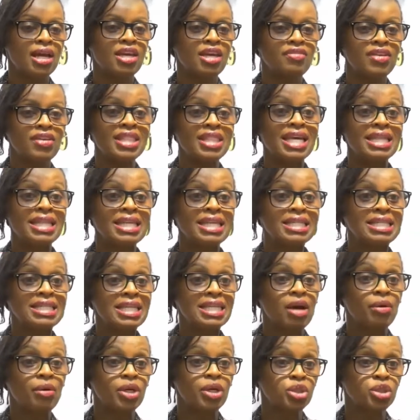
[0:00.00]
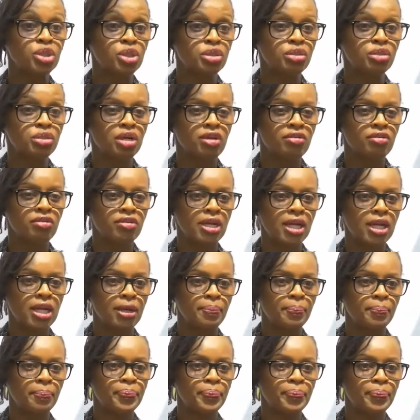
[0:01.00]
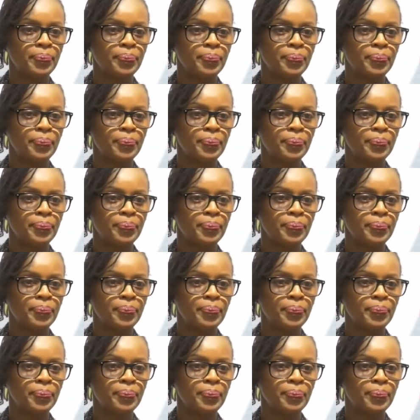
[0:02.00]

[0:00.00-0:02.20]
given that they see our children every day.